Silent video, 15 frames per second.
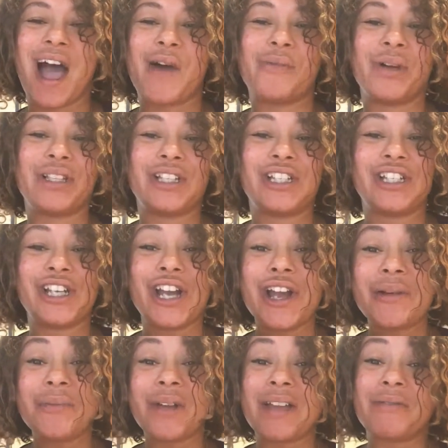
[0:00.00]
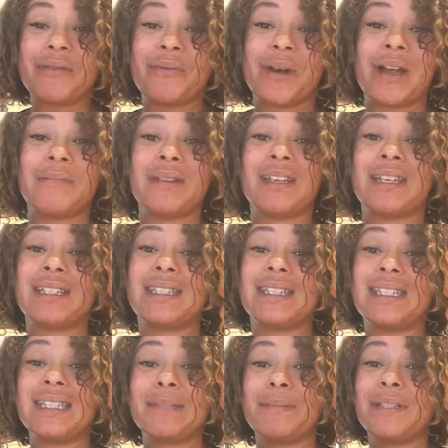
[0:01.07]
I wanted to share it with everyone because
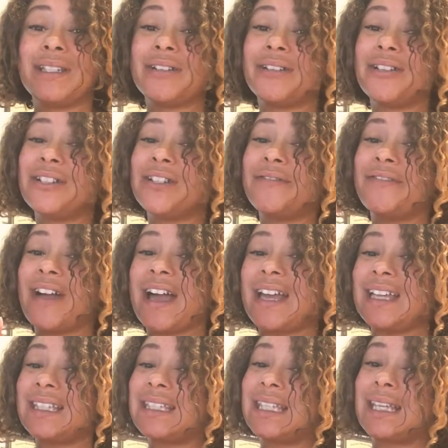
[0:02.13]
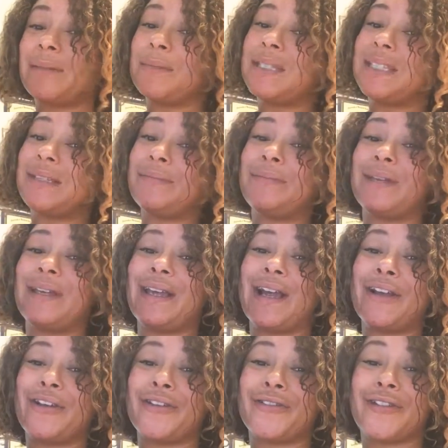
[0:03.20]
this particular device seems to be
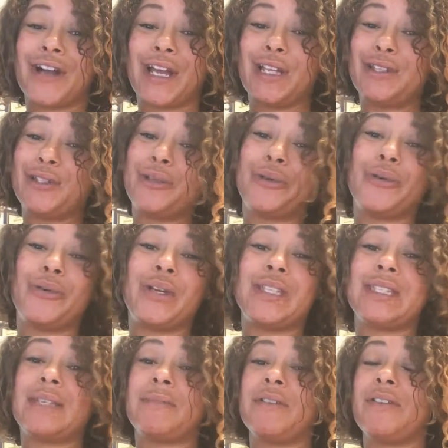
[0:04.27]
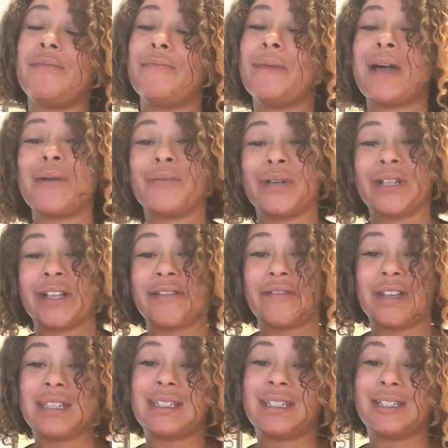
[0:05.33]
a great tool, and some of you might want to
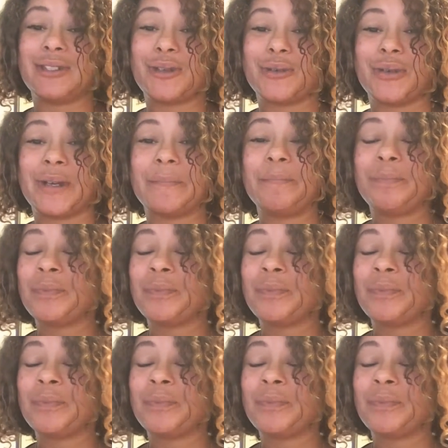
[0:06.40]
invest into it.